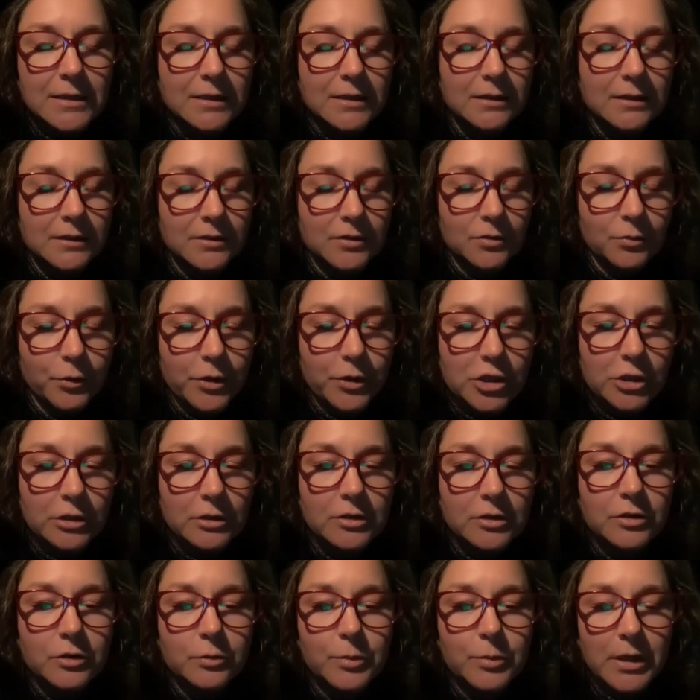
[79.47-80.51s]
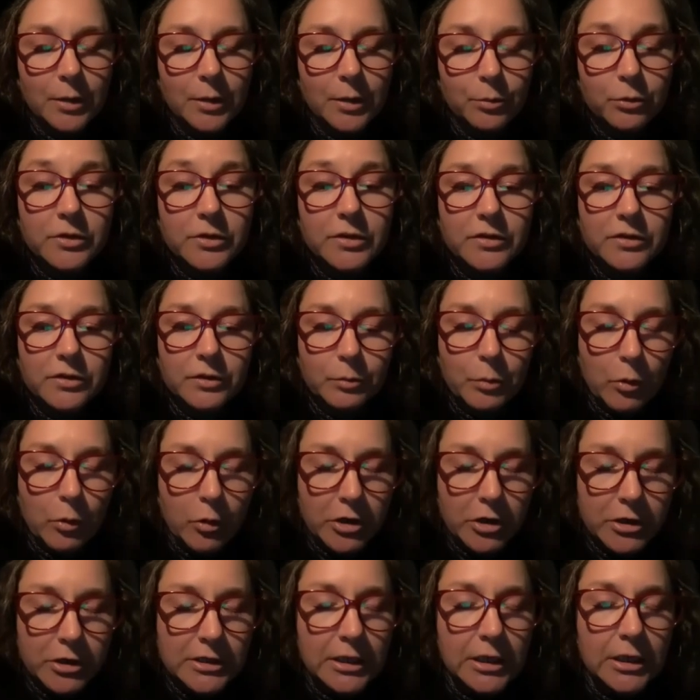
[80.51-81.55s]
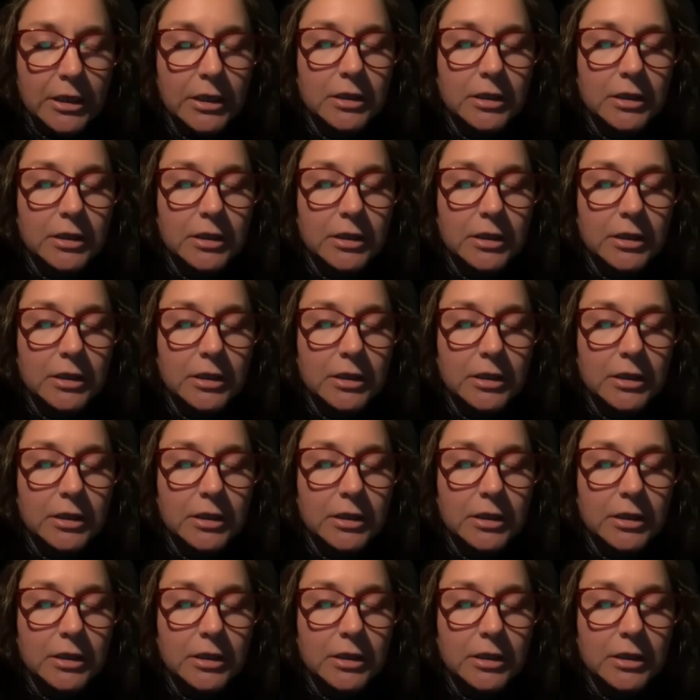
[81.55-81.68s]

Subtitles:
in this region to be able to support